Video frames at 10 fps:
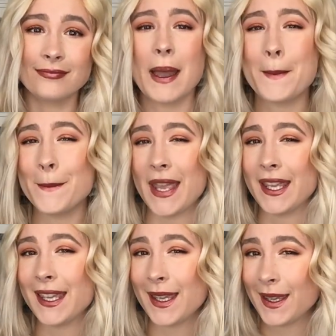I'm
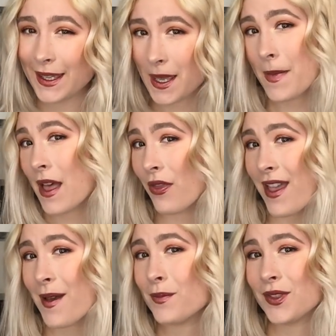picky about
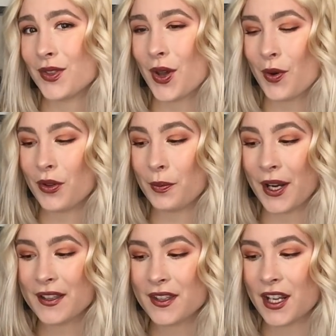them. So the
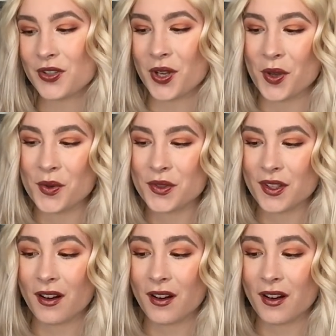brands that I chose